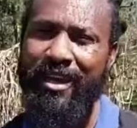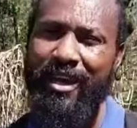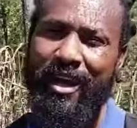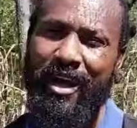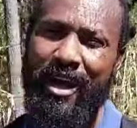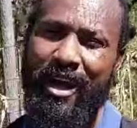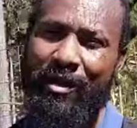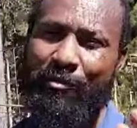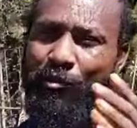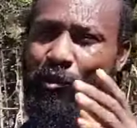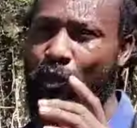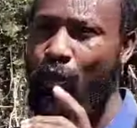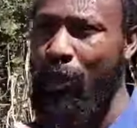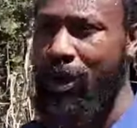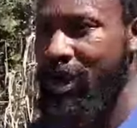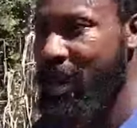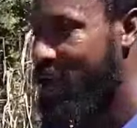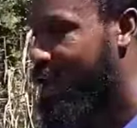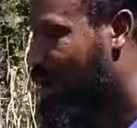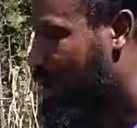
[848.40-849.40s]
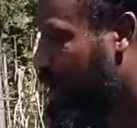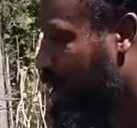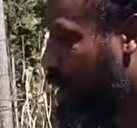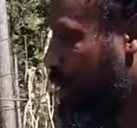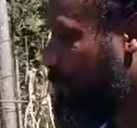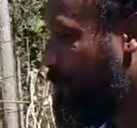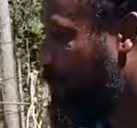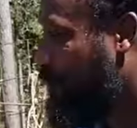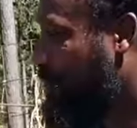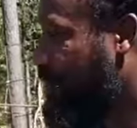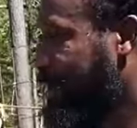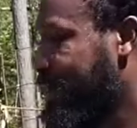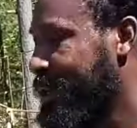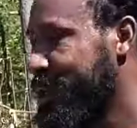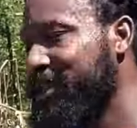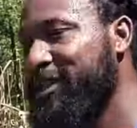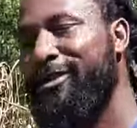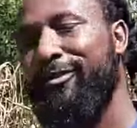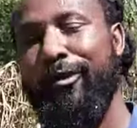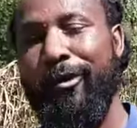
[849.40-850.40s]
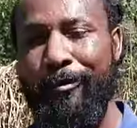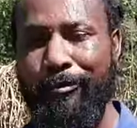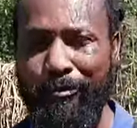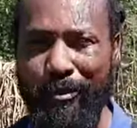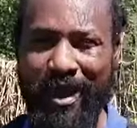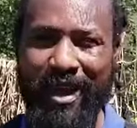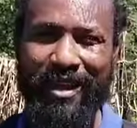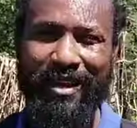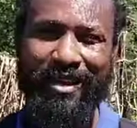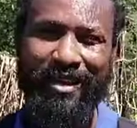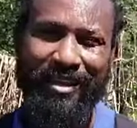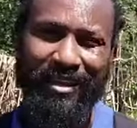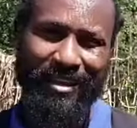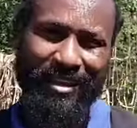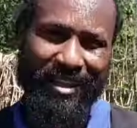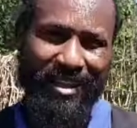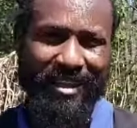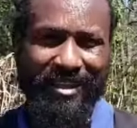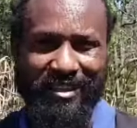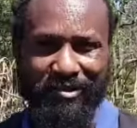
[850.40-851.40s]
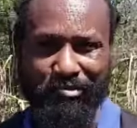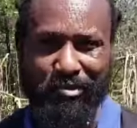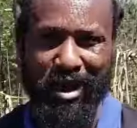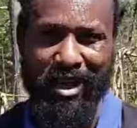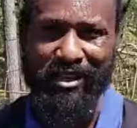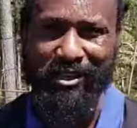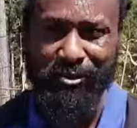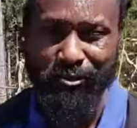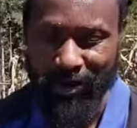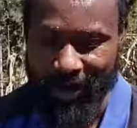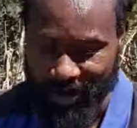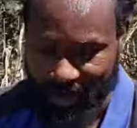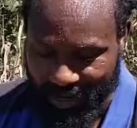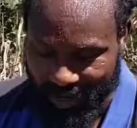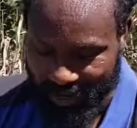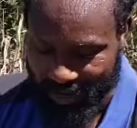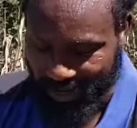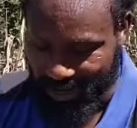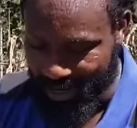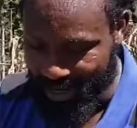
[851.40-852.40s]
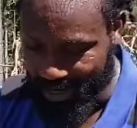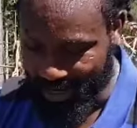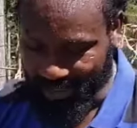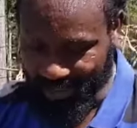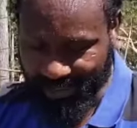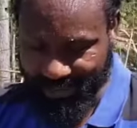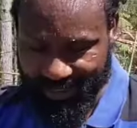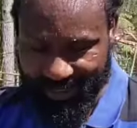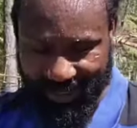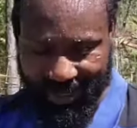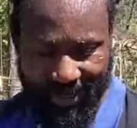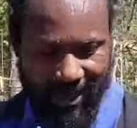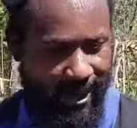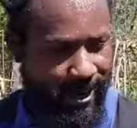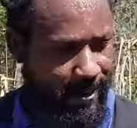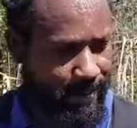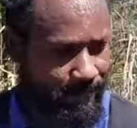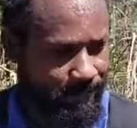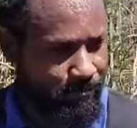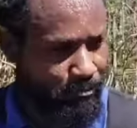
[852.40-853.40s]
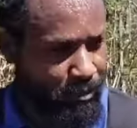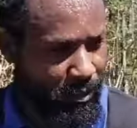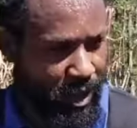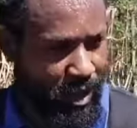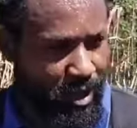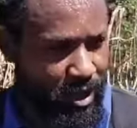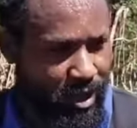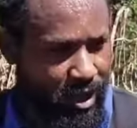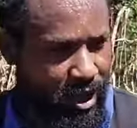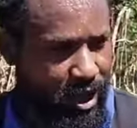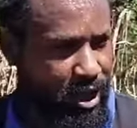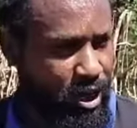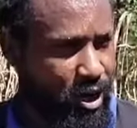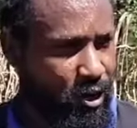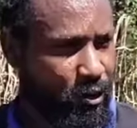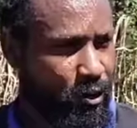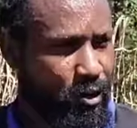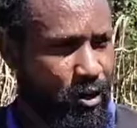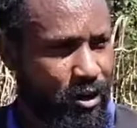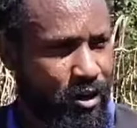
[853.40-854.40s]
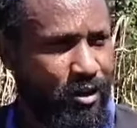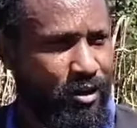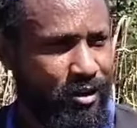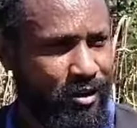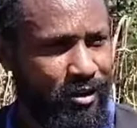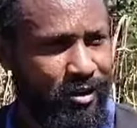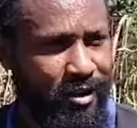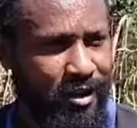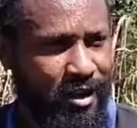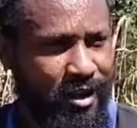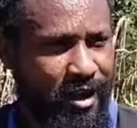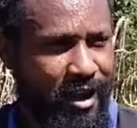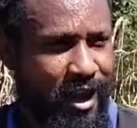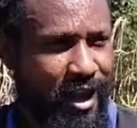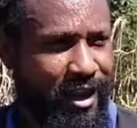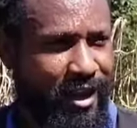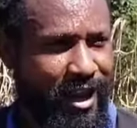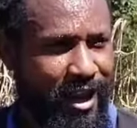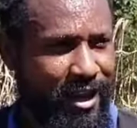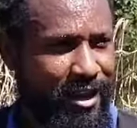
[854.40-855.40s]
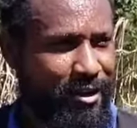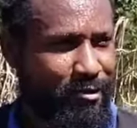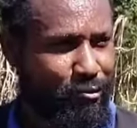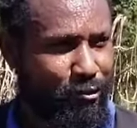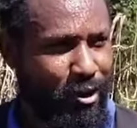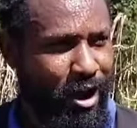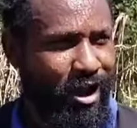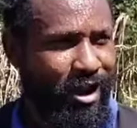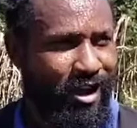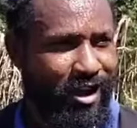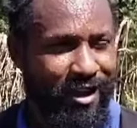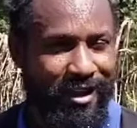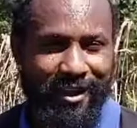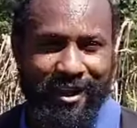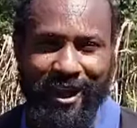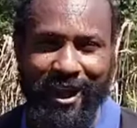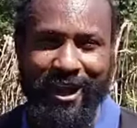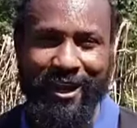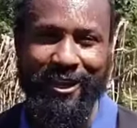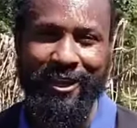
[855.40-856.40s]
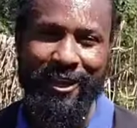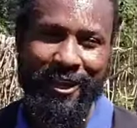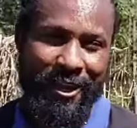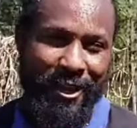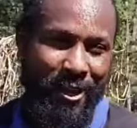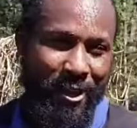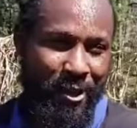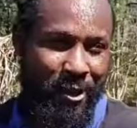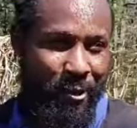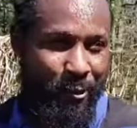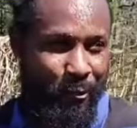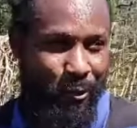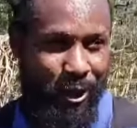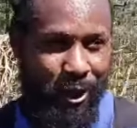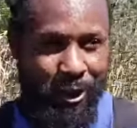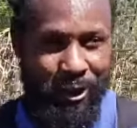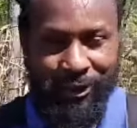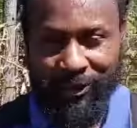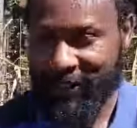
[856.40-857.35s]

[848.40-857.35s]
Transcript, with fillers: um, when I come to amend these beds right here, guys. Um, you know, and getting them ready. And we're going